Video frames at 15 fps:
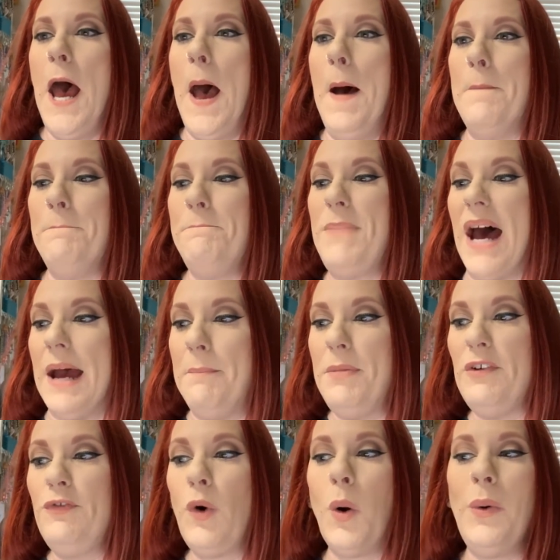Um, but
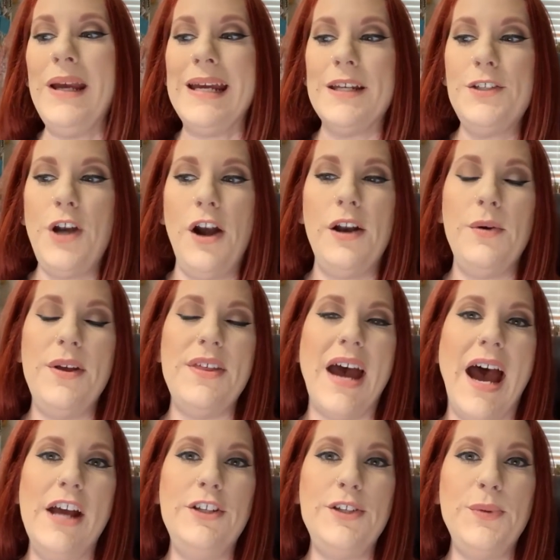before we get started with
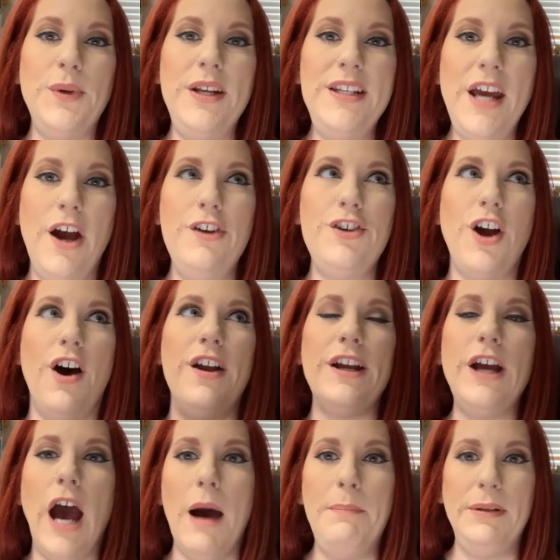that, I just want to touch on
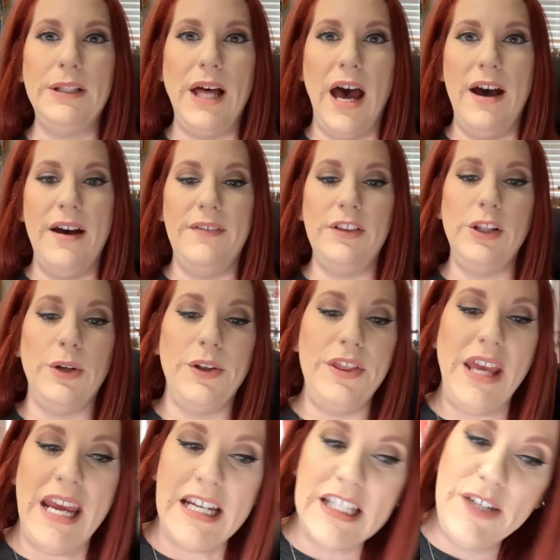a couple of little
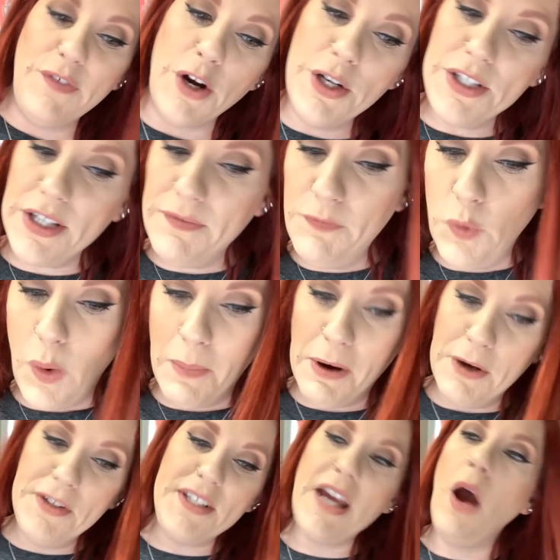things. First and
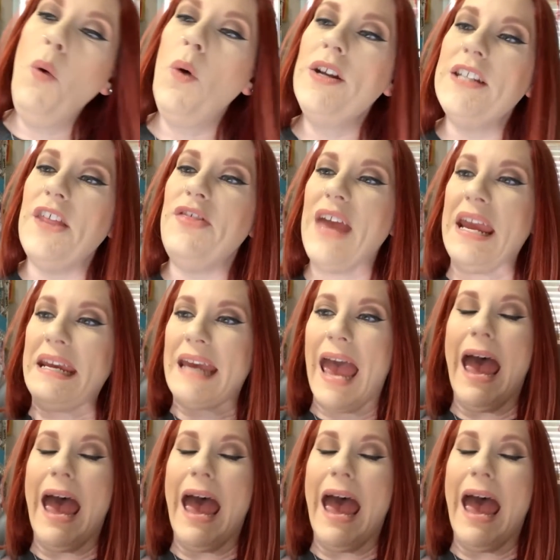foremost, I want to thank